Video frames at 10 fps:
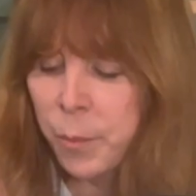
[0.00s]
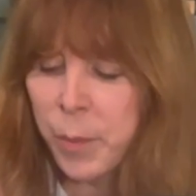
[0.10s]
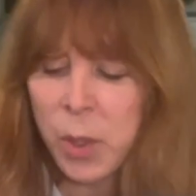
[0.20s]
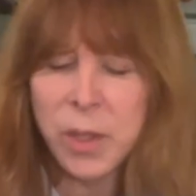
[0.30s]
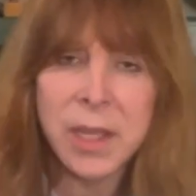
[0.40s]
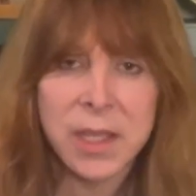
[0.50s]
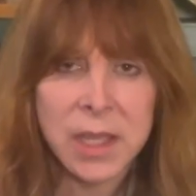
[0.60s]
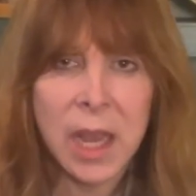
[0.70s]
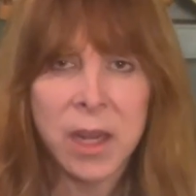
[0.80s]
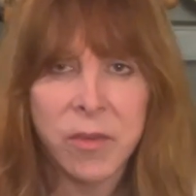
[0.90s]
because that's
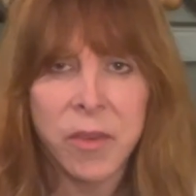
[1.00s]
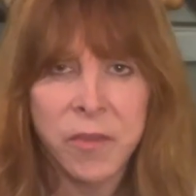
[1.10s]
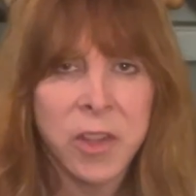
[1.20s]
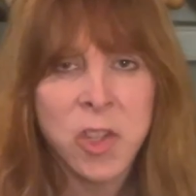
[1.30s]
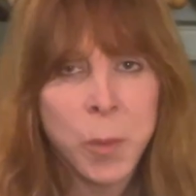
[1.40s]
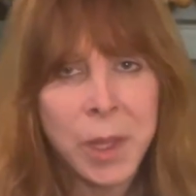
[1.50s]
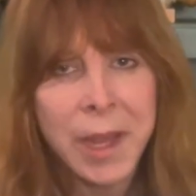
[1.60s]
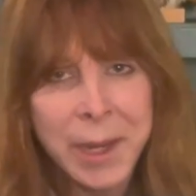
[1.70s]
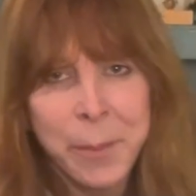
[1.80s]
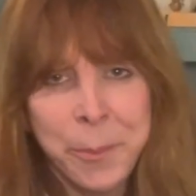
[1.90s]
kind of a fungible
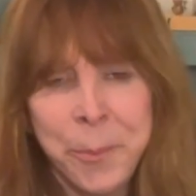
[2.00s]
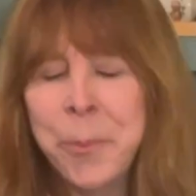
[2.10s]
item.